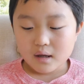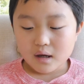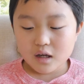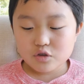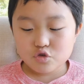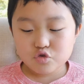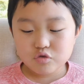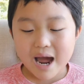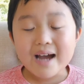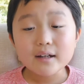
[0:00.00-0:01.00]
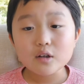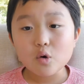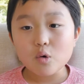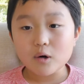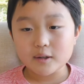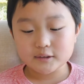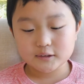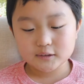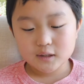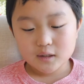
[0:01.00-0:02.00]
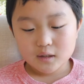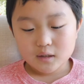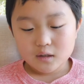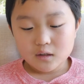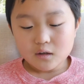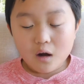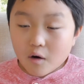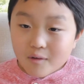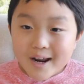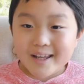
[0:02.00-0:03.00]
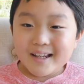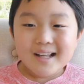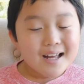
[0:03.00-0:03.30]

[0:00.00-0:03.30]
a dragon horse, right?